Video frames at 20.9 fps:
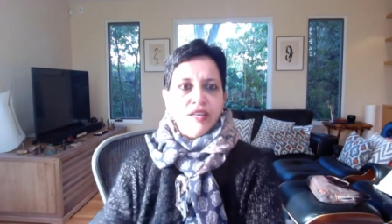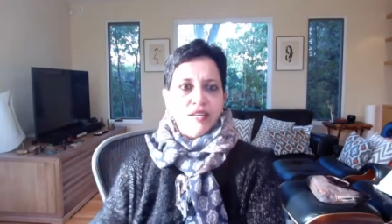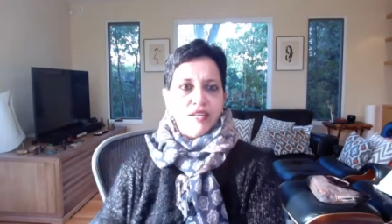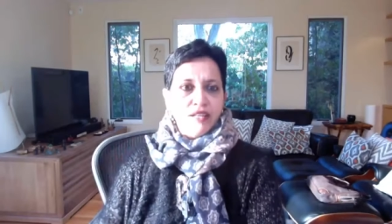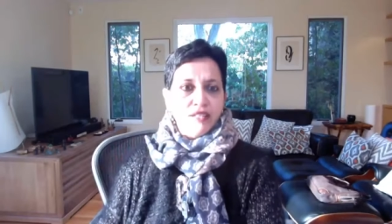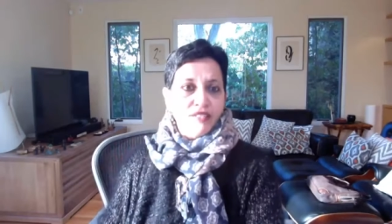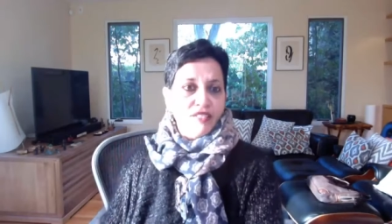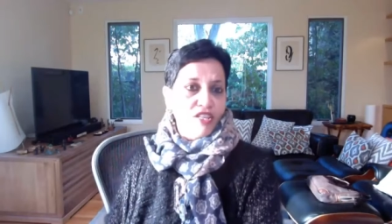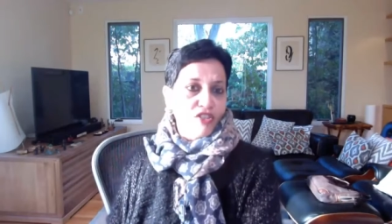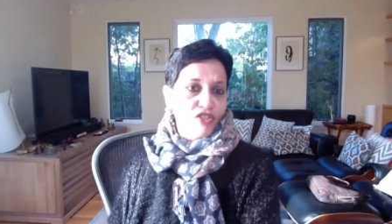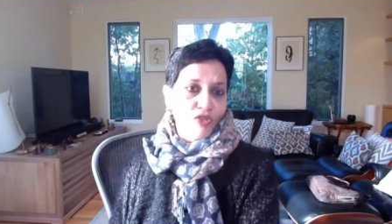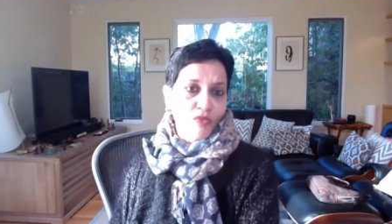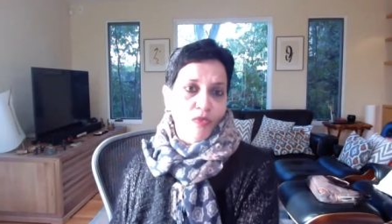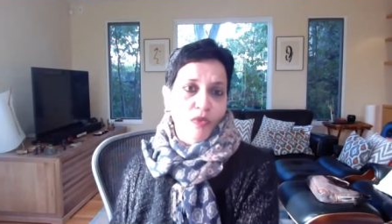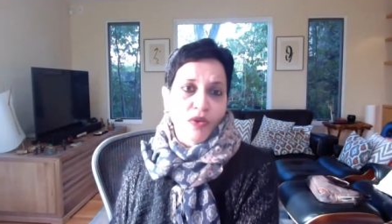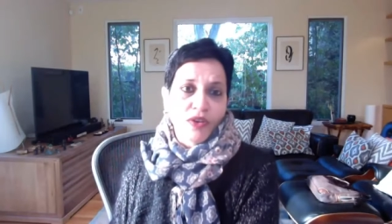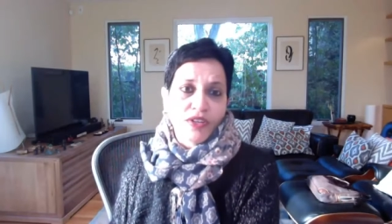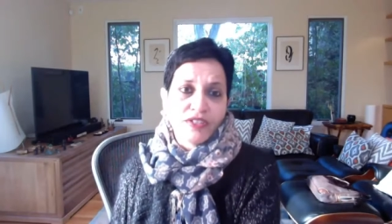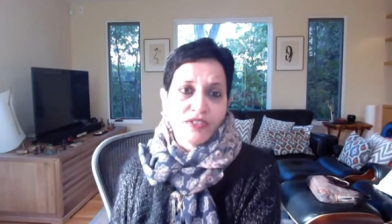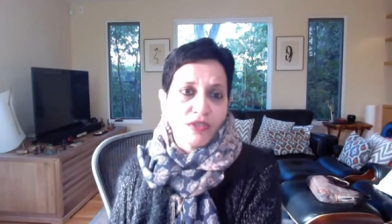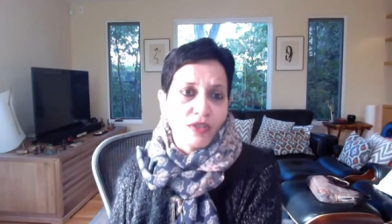touch
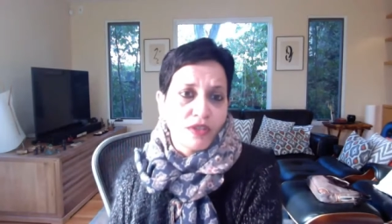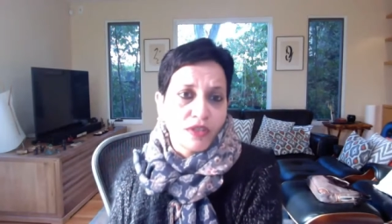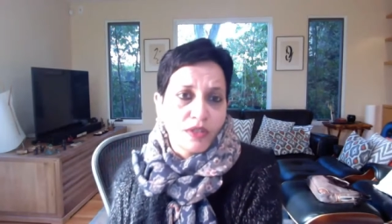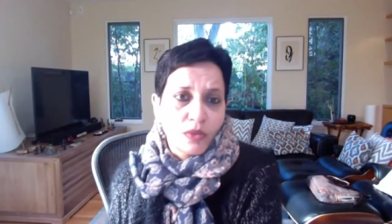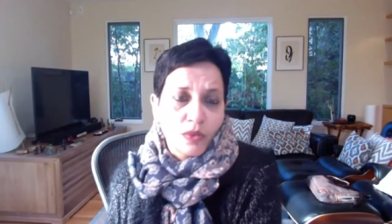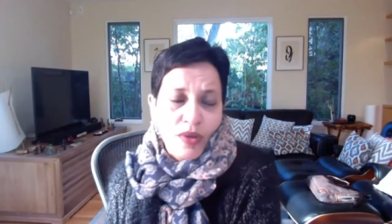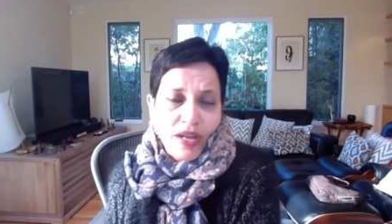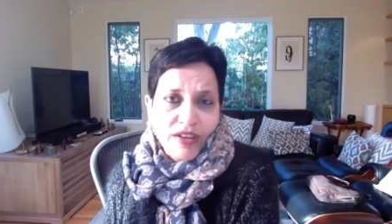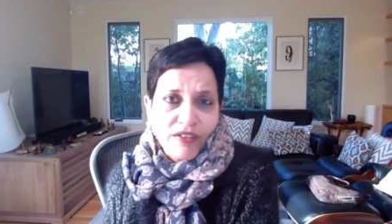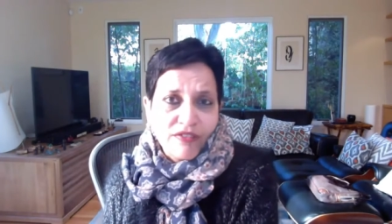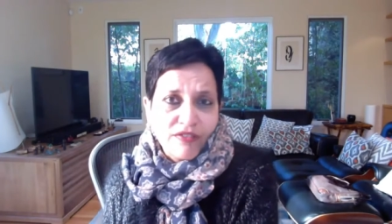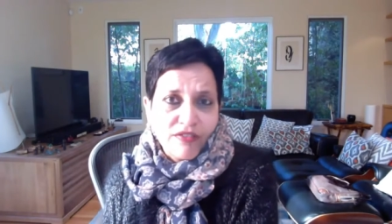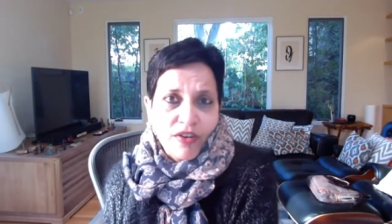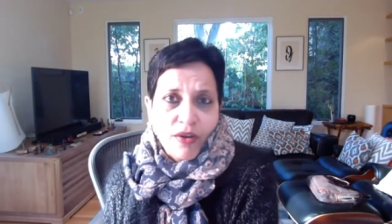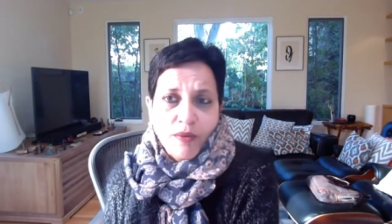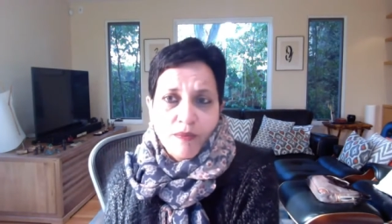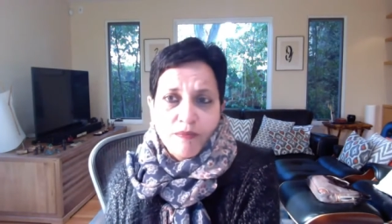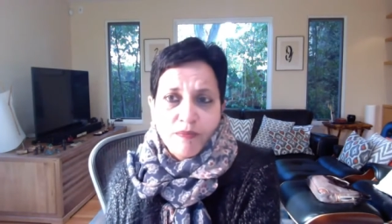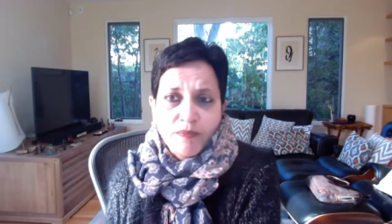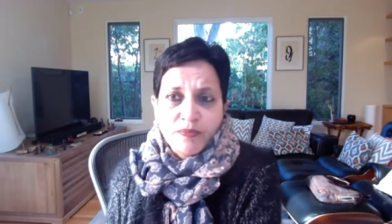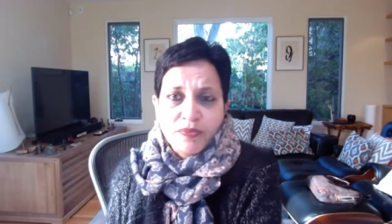points, all the way
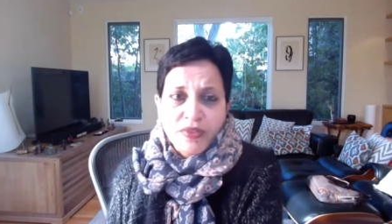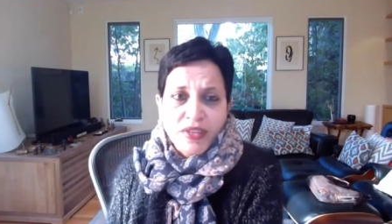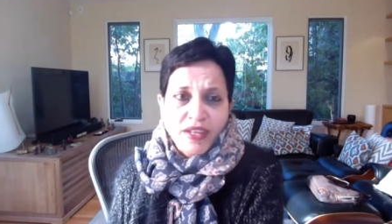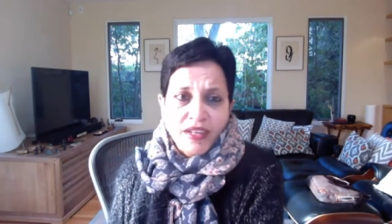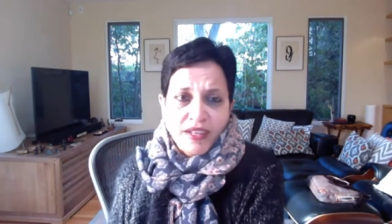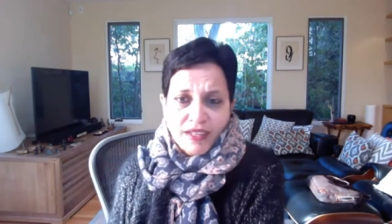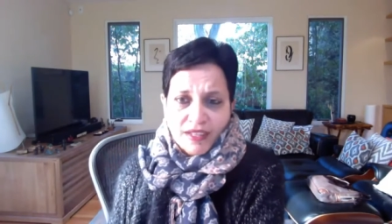from